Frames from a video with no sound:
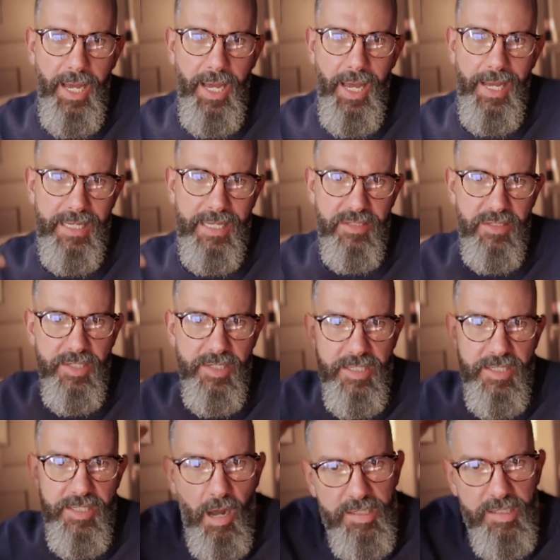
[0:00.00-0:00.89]
I guess as a
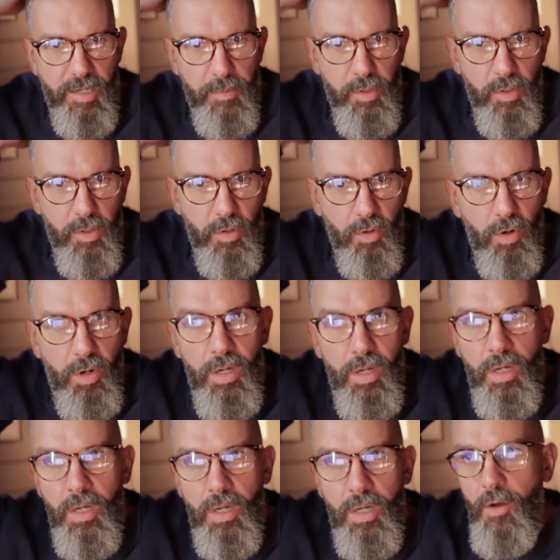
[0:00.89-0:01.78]
startup, you're
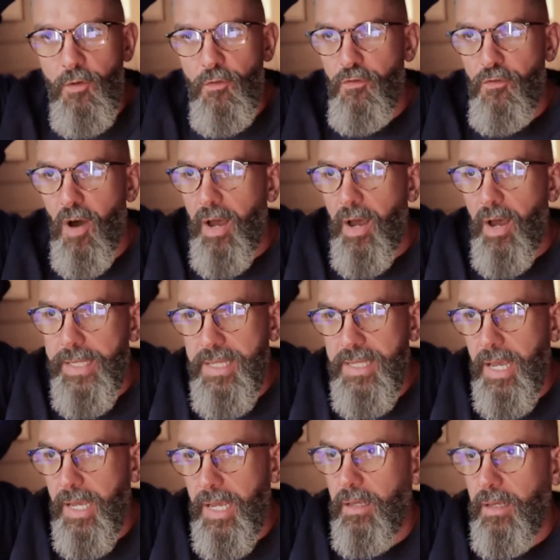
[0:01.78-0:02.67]

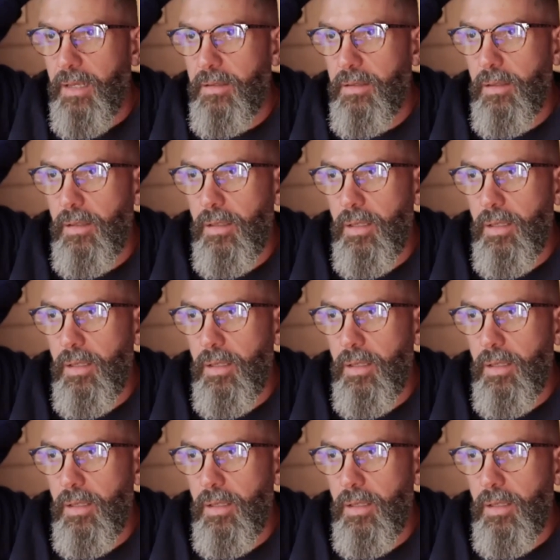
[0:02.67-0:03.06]
fighting